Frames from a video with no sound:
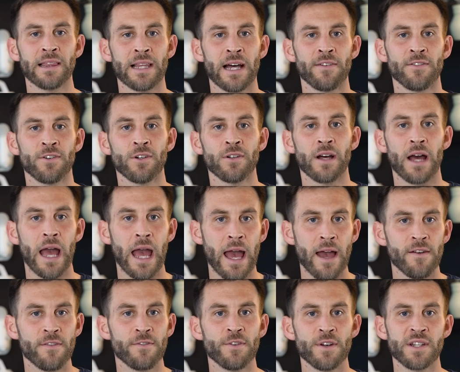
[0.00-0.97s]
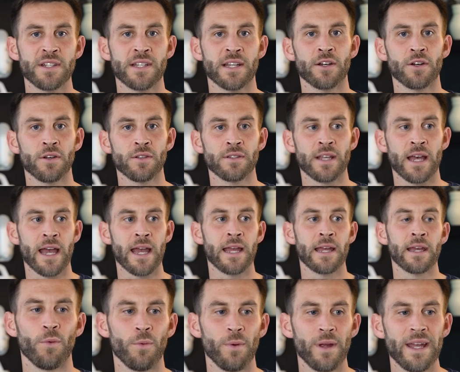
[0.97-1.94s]
level every single
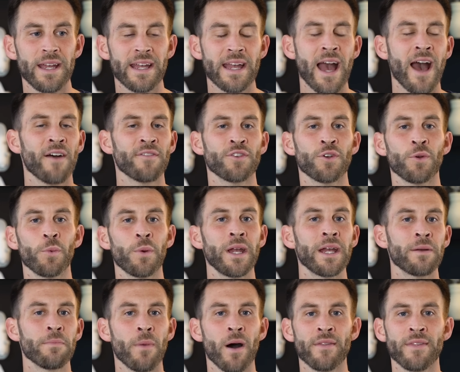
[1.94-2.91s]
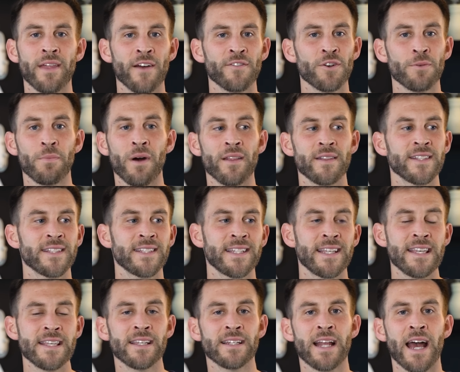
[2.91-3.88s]
day, week after week, month after month,
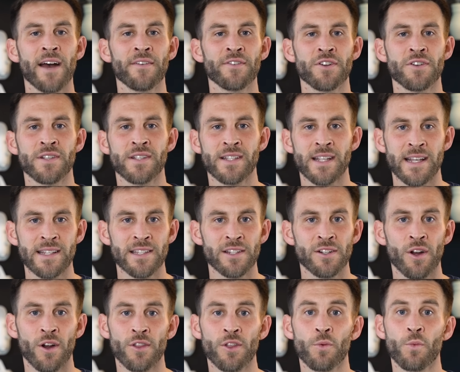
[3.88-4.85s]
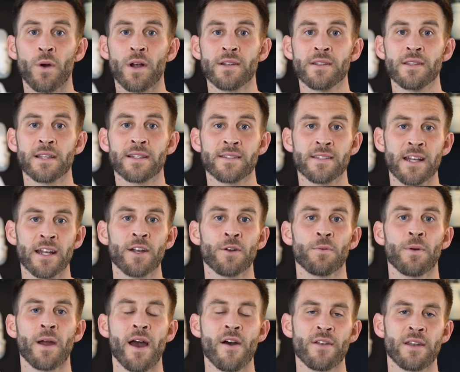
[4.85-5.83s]
season after season, are the ones that stick
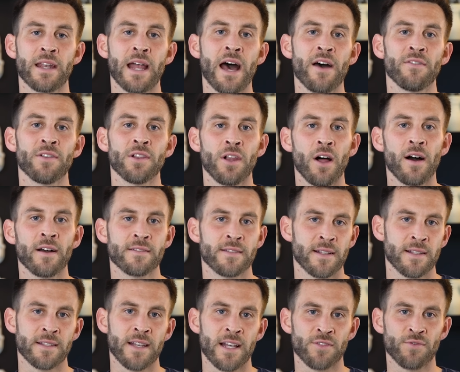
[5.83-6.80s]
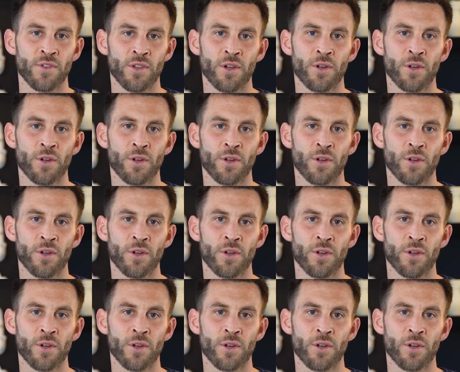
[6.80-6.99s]
around and have long, successful